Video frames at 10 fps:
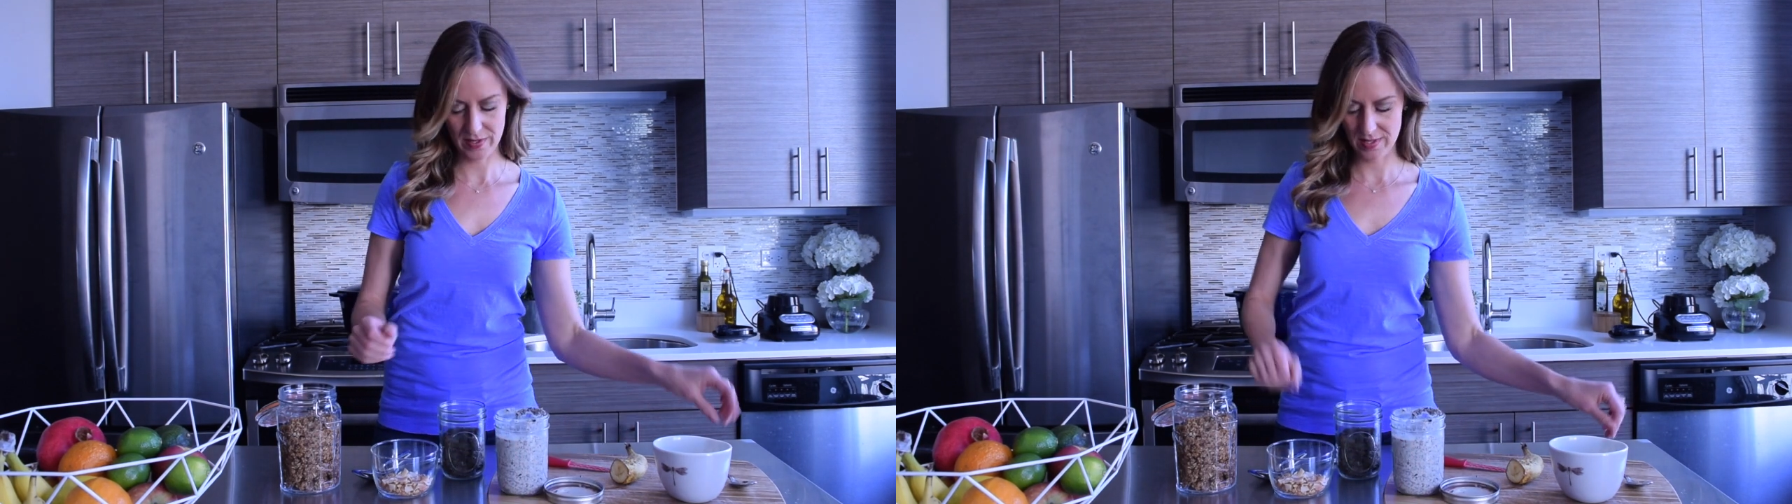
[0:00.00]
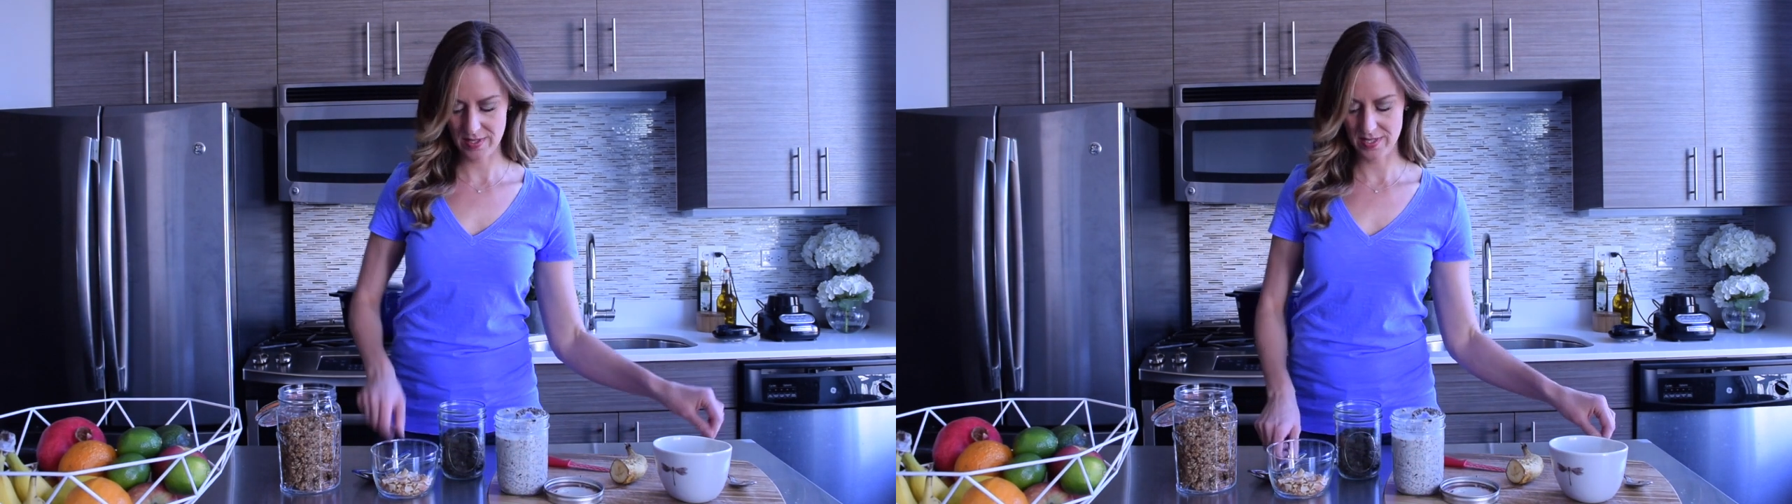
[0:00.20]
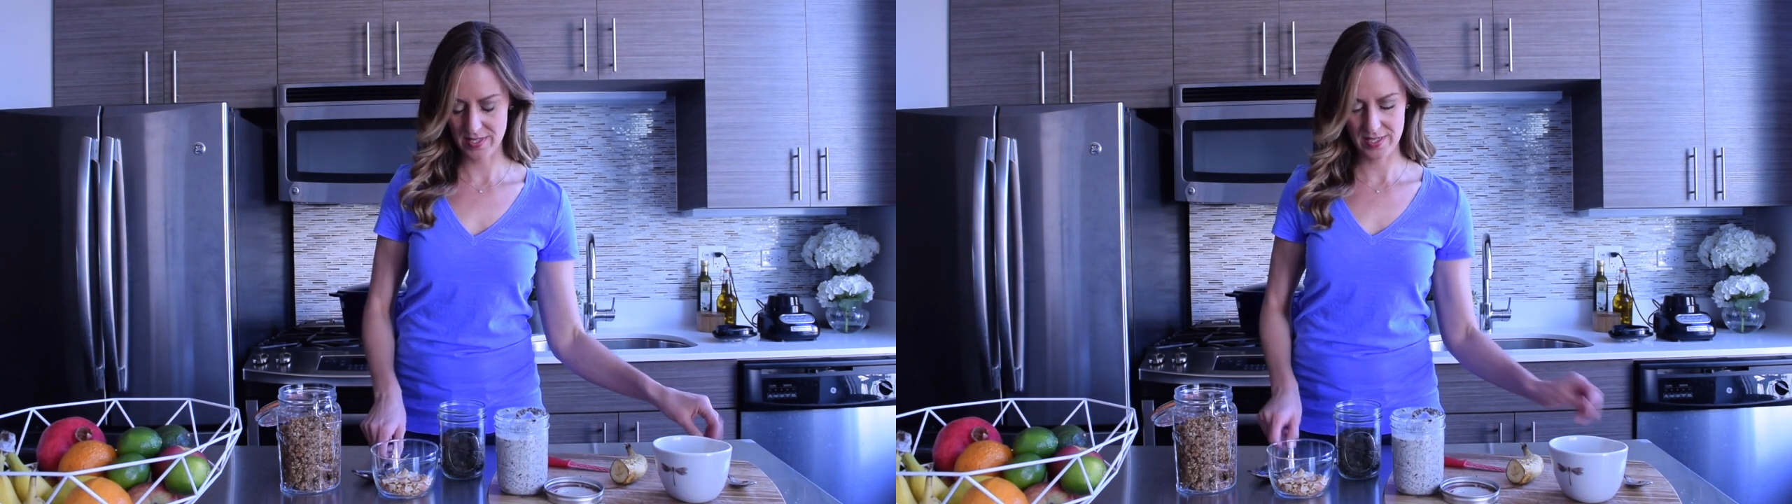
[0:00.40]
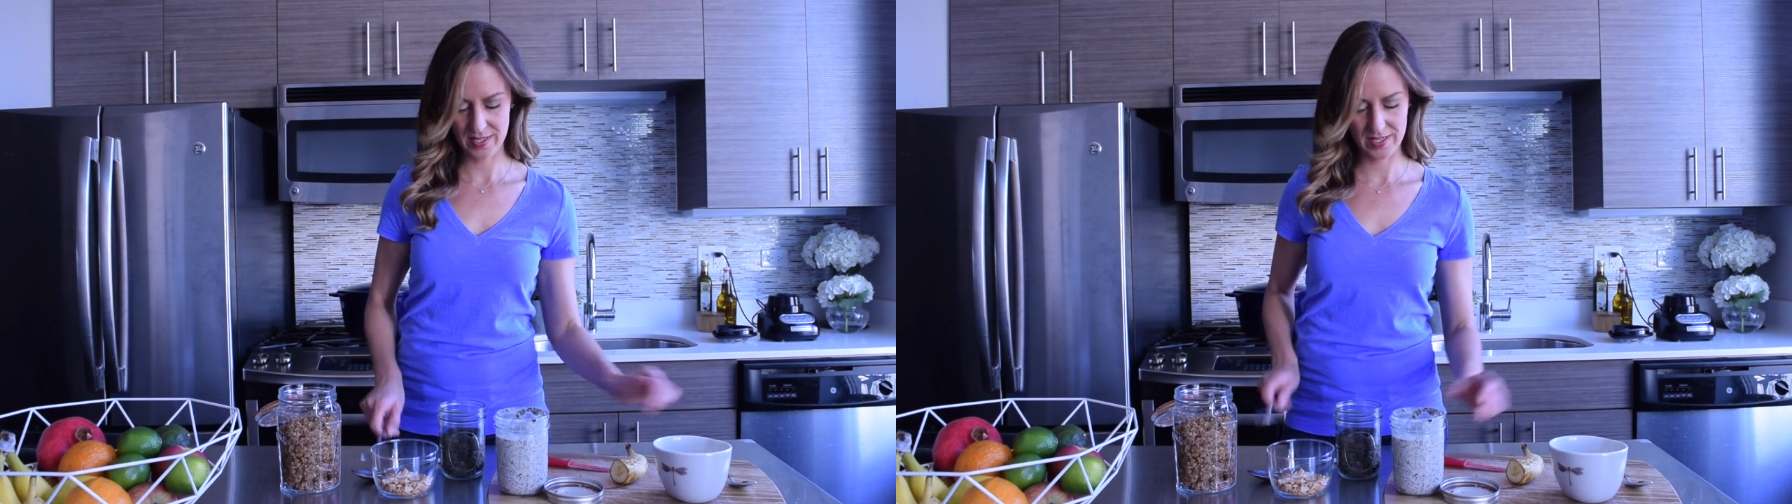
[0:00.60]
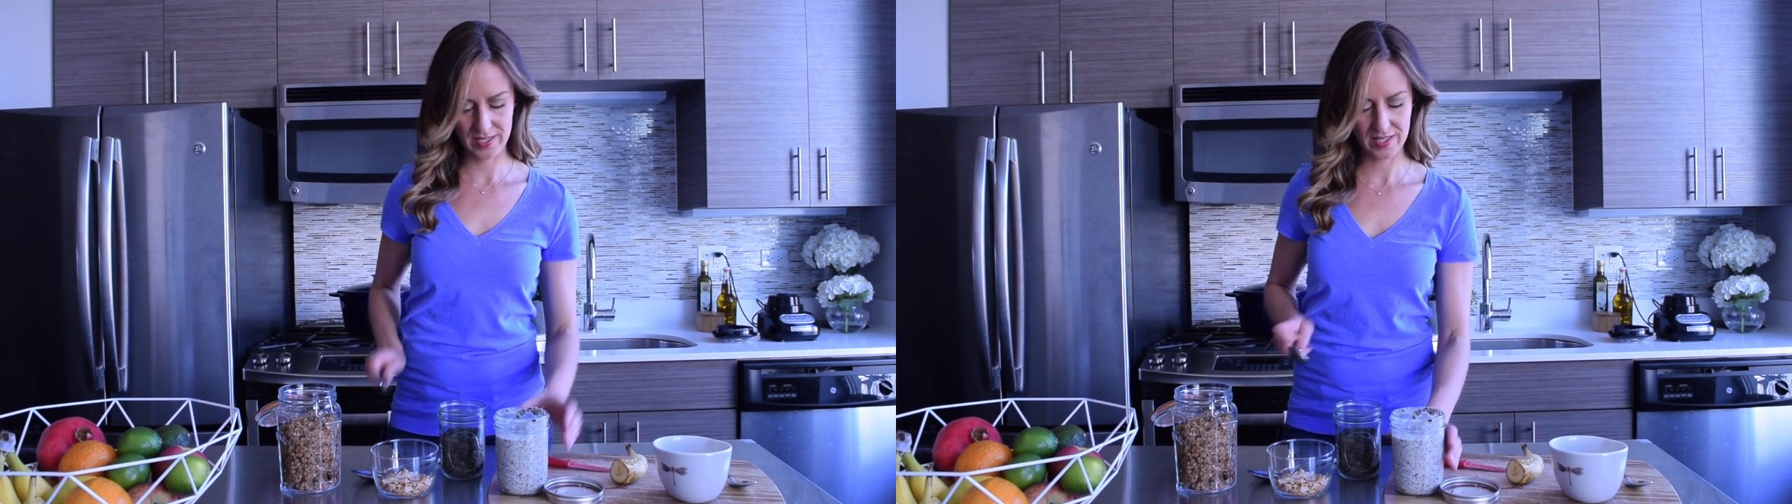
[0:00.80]

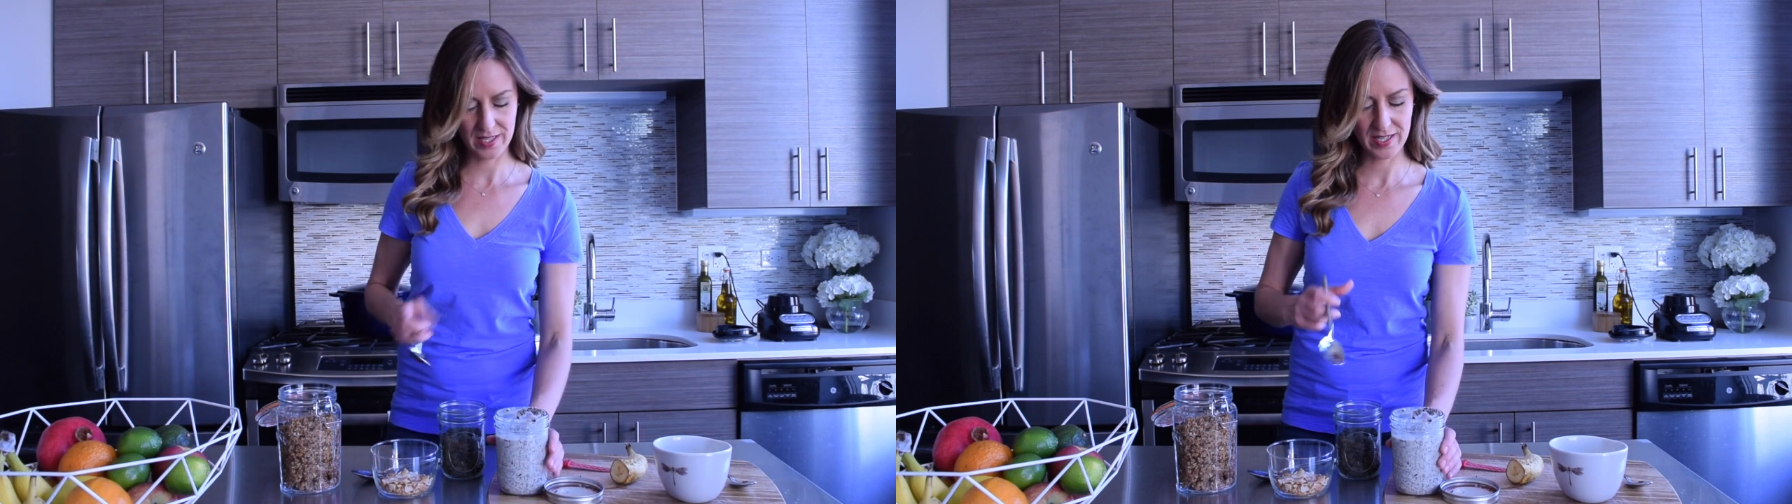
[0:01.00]
thick.